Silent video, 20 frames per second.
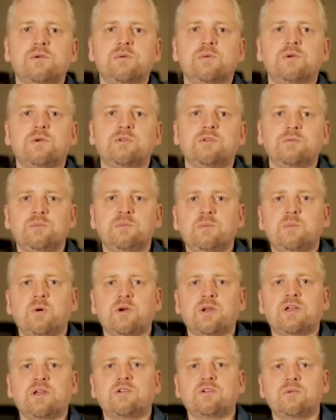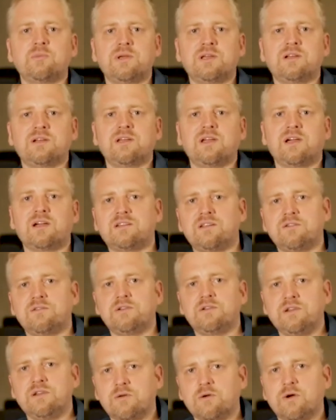want to be more economically active
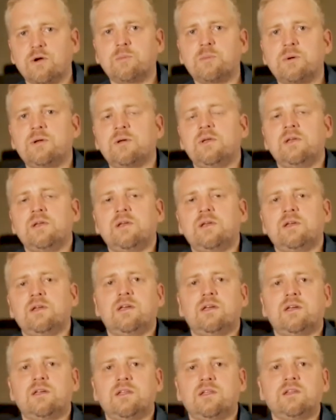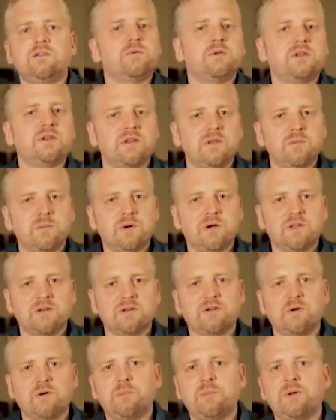in Europe. Then with Liberland
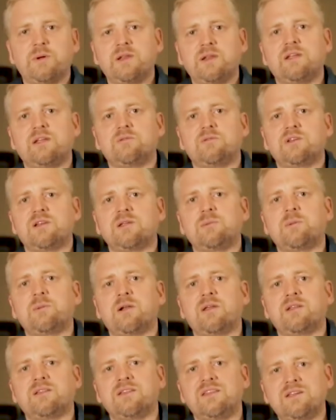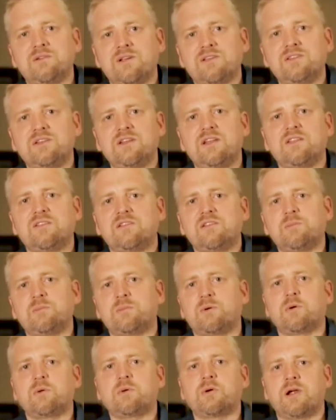company and with Liberland e-residency
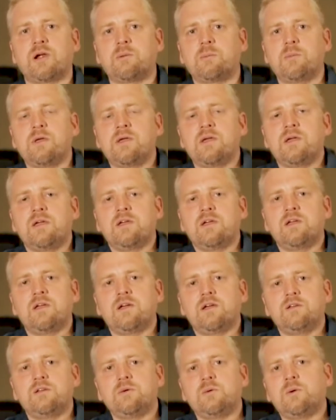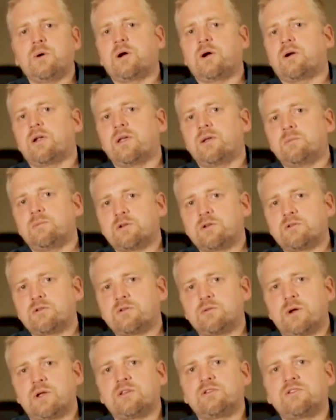program, you are able to
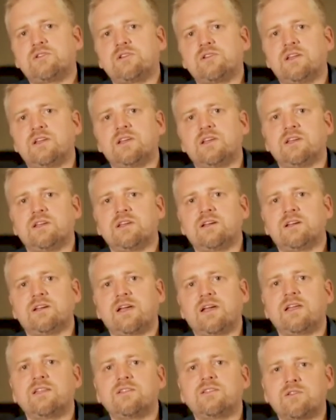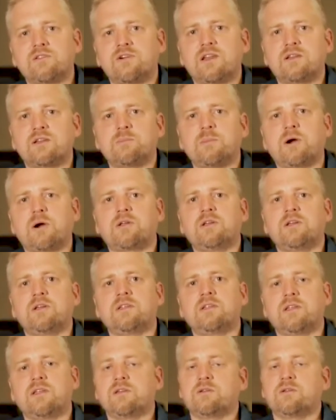actually enter that market
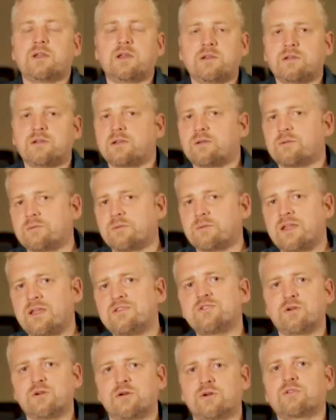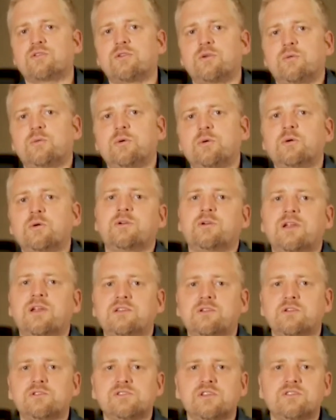and enjoy also great
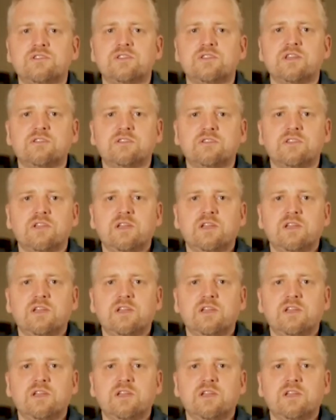logistics